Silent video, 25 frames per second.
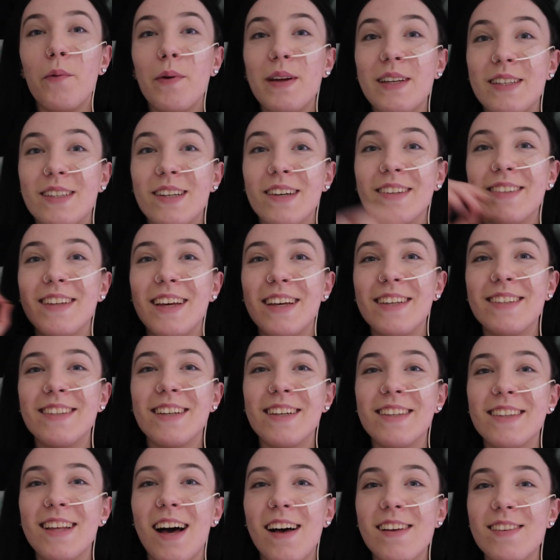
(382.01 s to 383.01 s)
We just hit
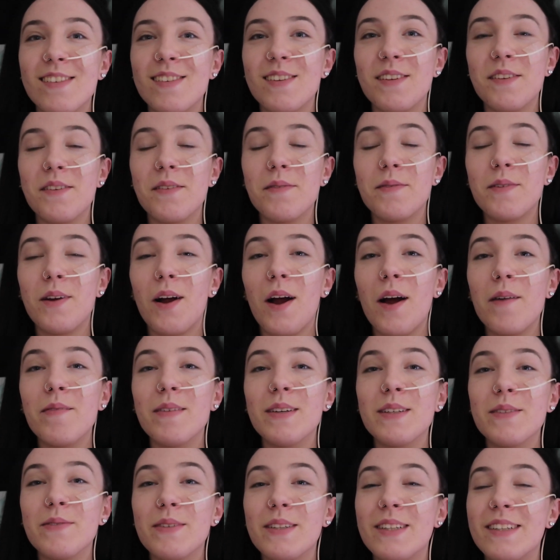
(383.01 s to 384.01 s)
6,000
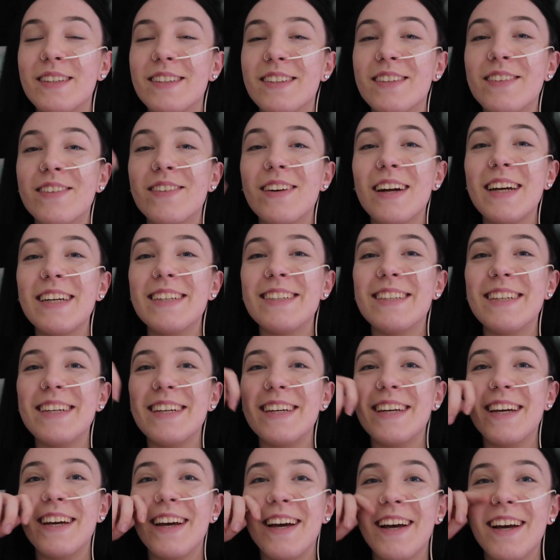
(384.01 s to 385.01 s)
subscribers, which is
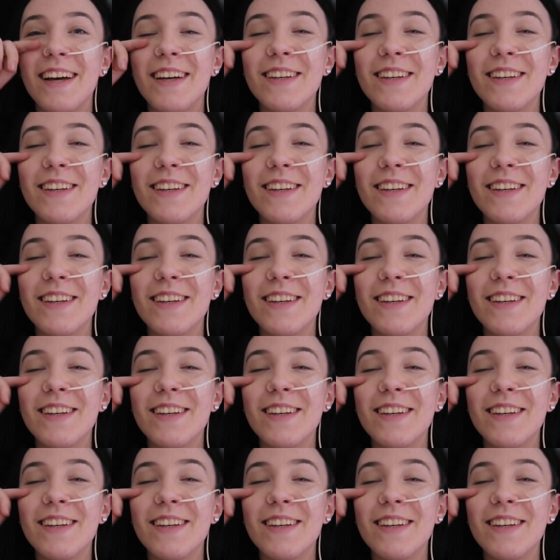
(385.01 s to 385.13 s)
crazy.